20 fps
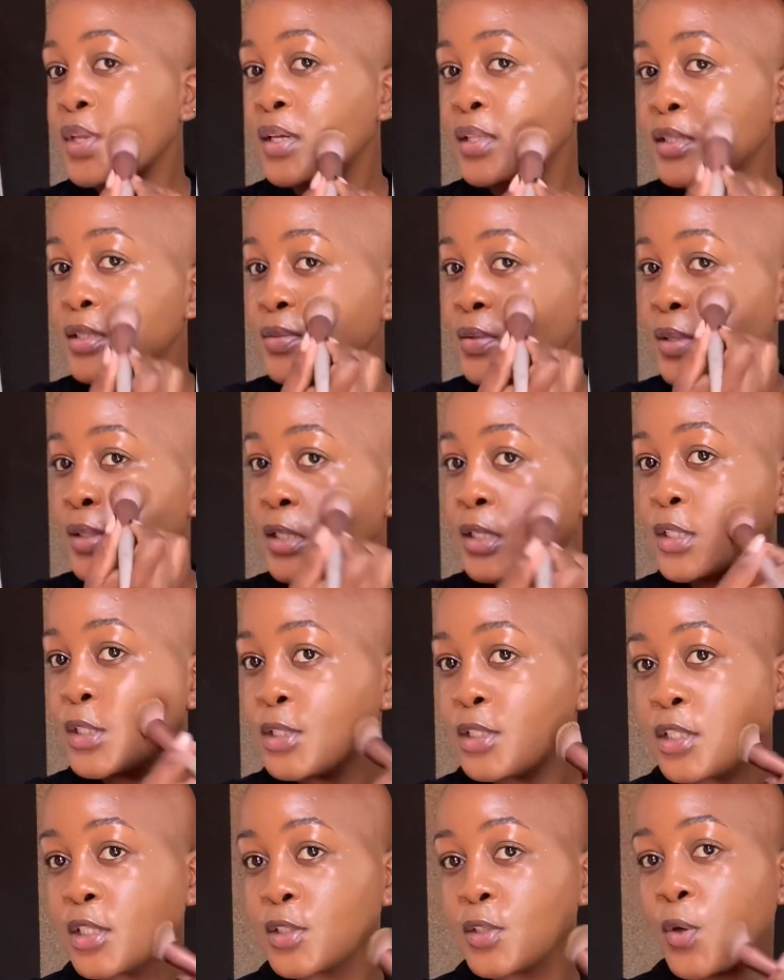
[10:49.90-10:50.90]
This
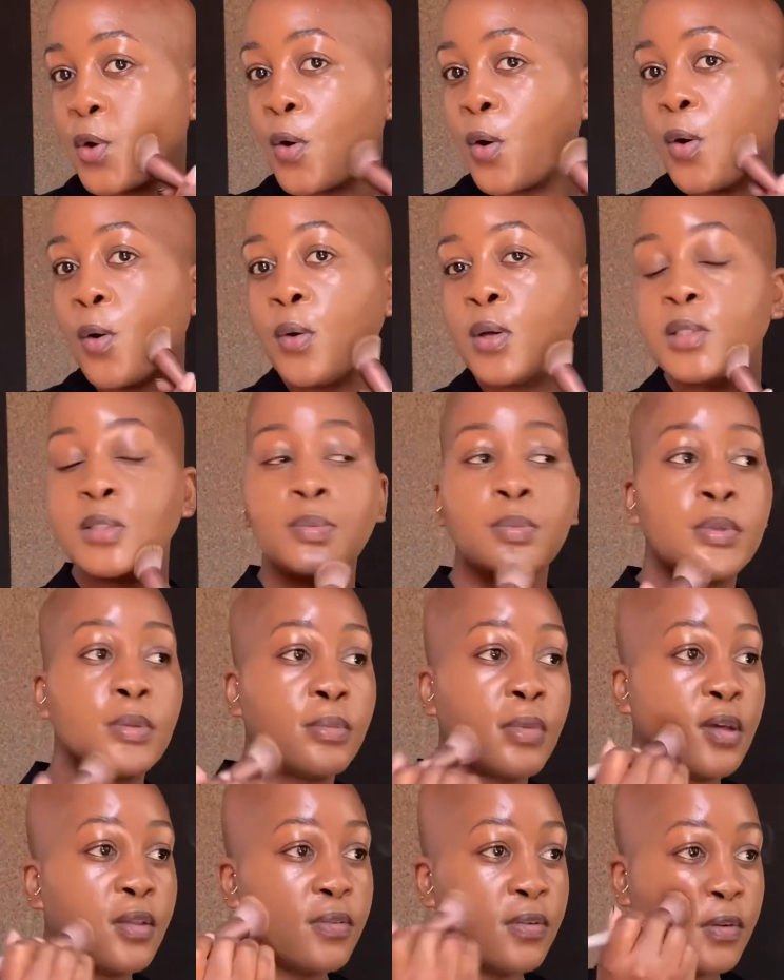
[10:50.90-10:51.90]
foundation has always been
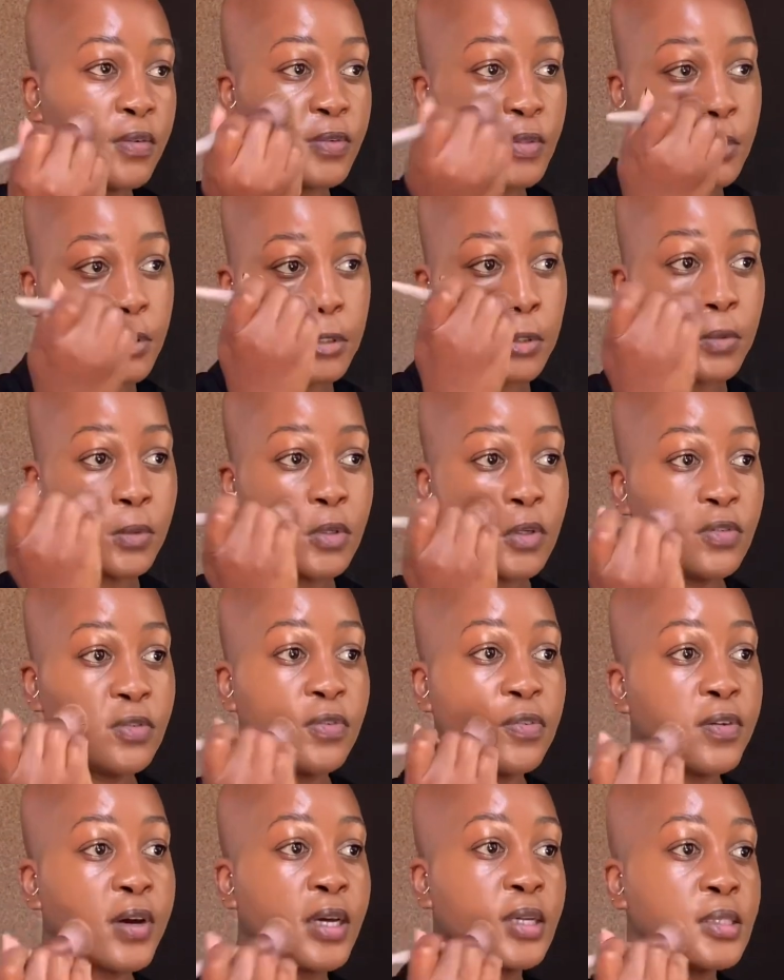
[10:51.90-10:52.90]
my favorite. You know when
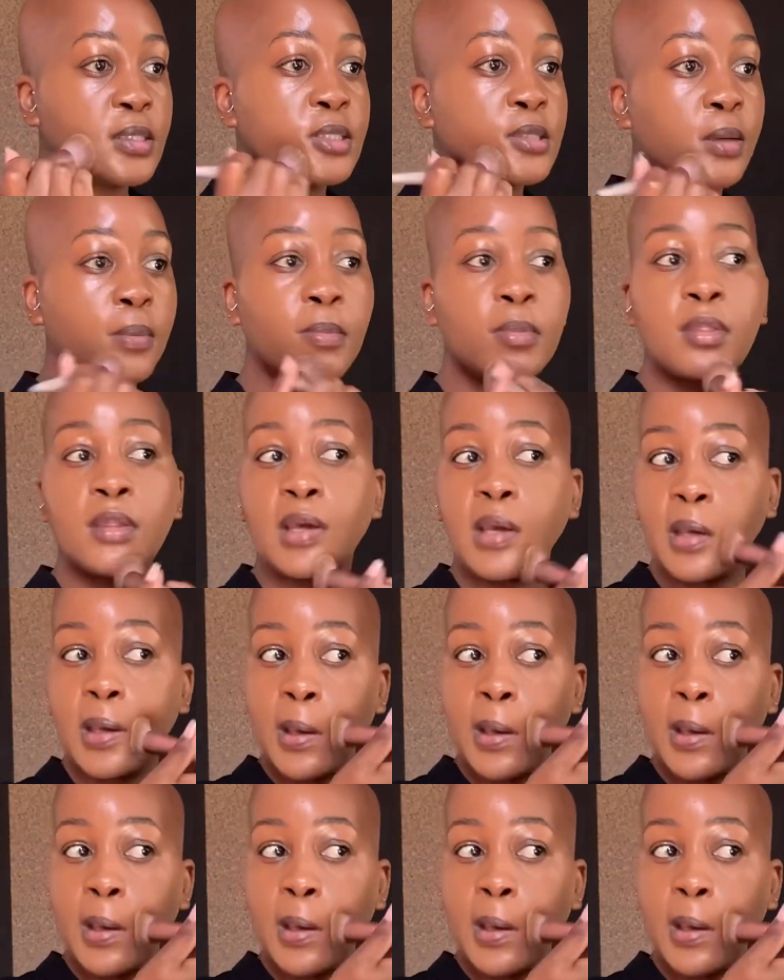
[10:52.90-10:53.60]
you find something